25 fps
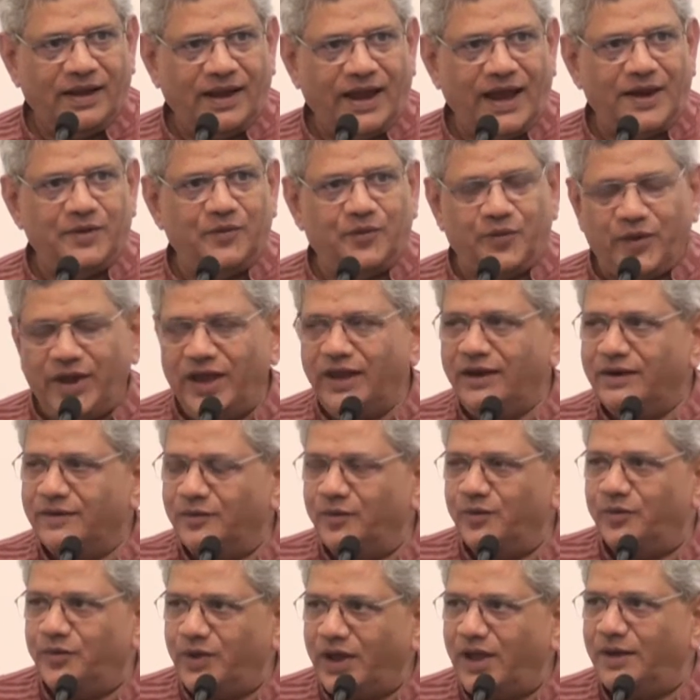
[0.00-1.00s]
And
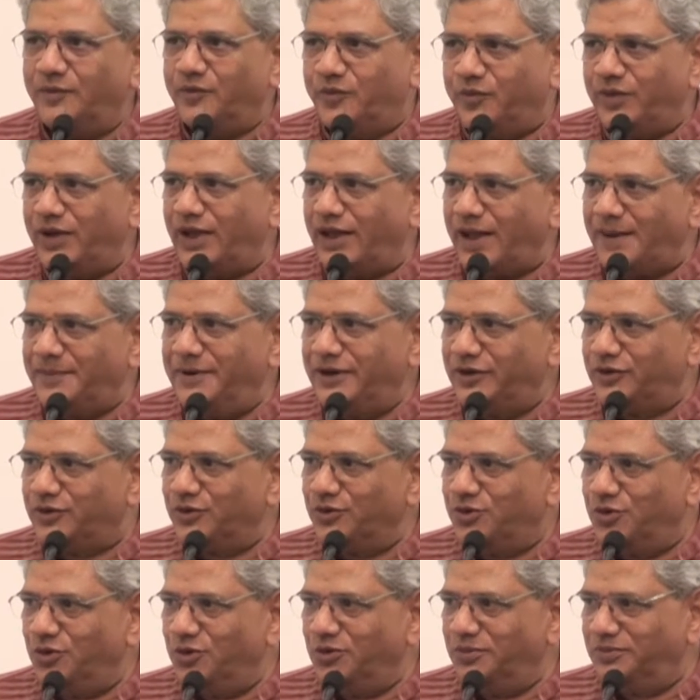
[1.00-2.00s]

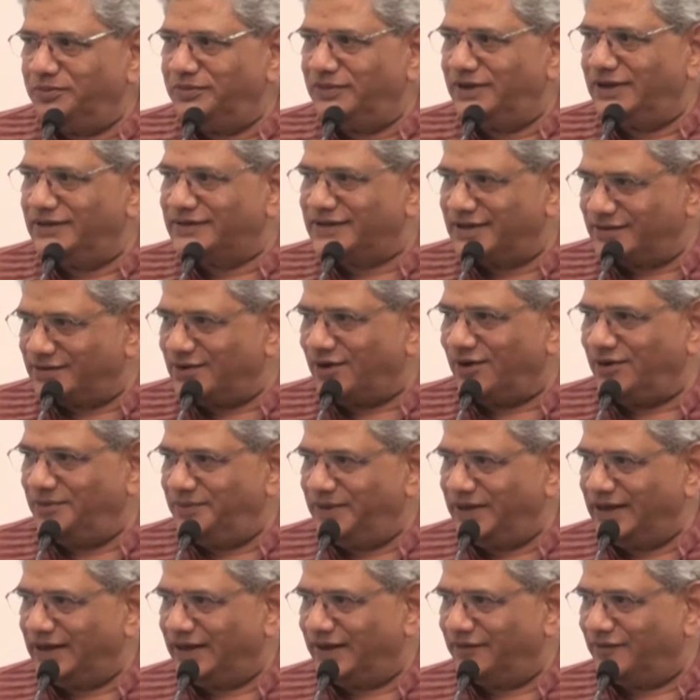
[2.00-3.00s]
to whom this has all
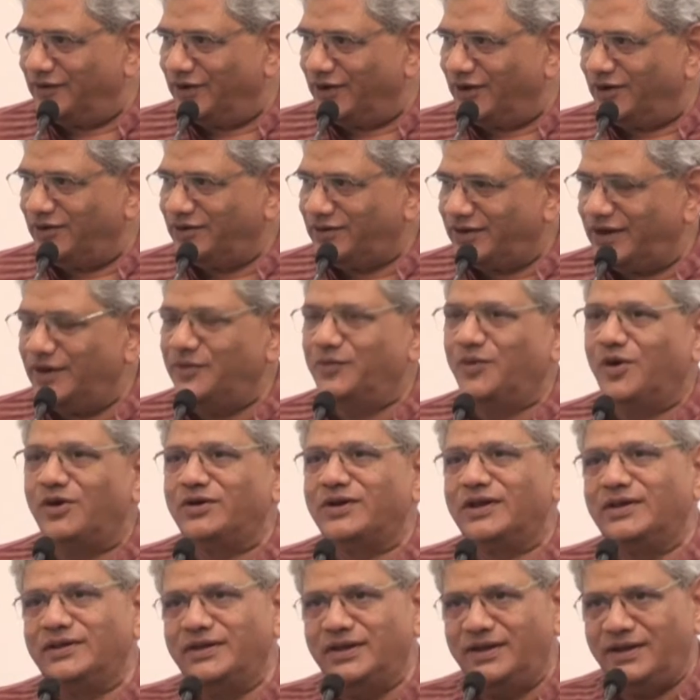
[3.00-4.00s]
been given out, and
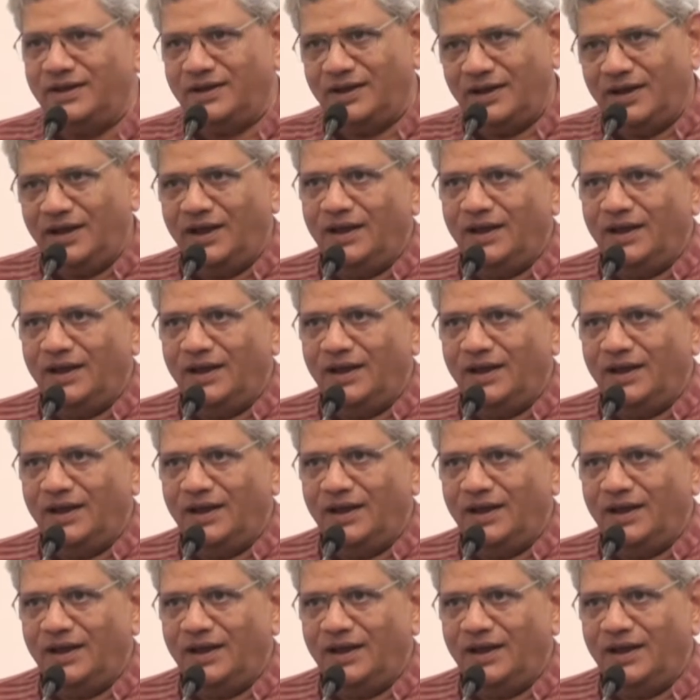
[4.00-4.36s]
what are the